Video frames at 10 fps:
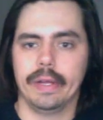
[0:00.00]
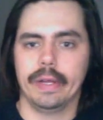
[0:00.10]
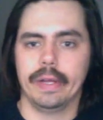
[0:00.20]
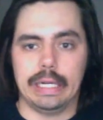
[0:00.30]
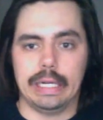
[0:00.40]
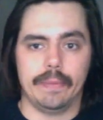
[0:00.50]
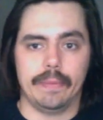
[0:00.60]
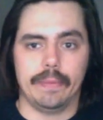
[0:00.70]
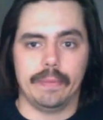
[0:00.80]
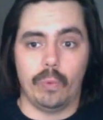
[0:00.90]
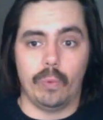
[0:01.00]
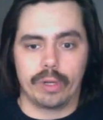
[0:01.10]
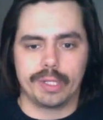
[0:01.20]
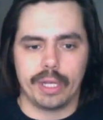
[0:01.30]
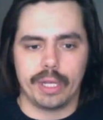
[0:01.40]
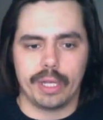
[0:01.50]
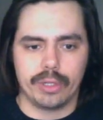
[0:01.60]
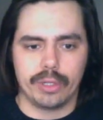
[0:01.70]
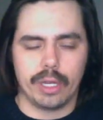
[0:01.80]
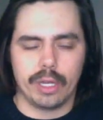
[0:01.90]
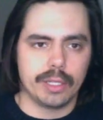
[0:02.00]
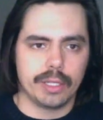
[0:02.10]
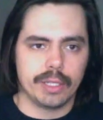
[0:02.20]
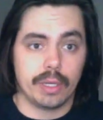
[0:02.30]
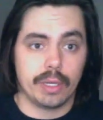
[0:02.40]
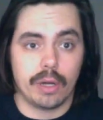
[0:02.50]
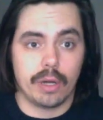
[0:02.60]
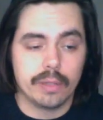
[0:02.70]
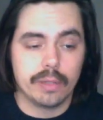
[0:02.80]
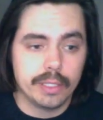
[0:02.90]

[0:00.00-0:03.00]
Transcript: workstation, I guess we could call it.